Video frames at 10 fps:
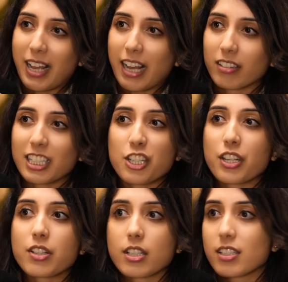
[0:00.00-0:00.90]
health
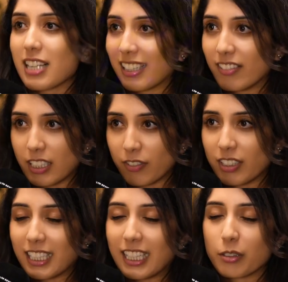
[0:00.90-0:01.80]
issues.
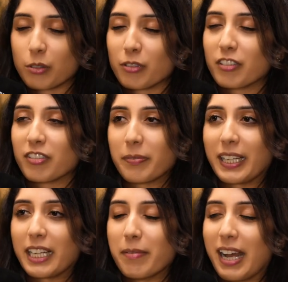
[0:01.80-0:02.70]
Definitely awful for
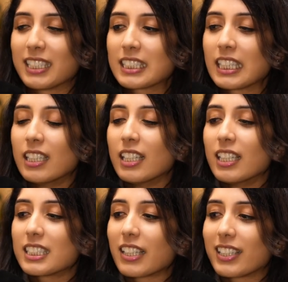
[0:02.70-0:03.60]
PMS.
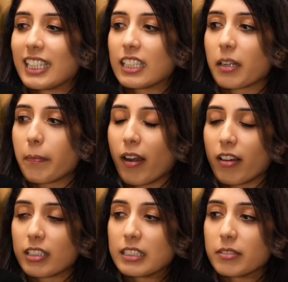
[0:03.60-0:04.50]
So I think
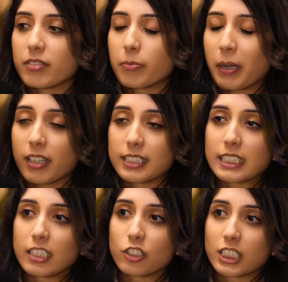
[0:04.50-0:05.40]
plants
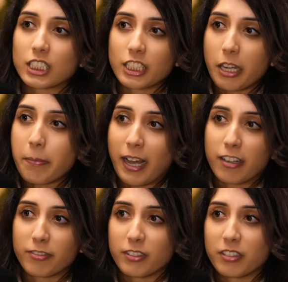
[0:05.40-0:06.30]
are just so
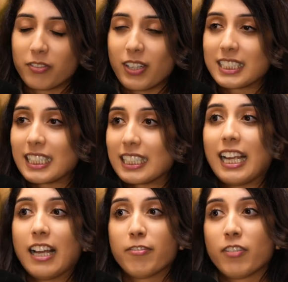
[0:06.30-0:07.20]
powerful. Firstly, they
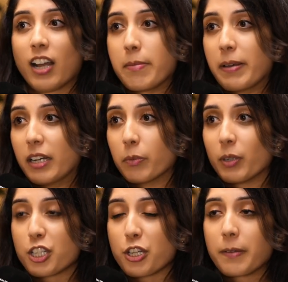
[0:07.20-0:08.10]
have fiber,
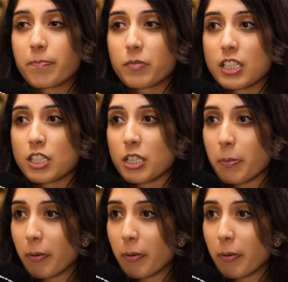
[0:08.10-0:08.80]
which is super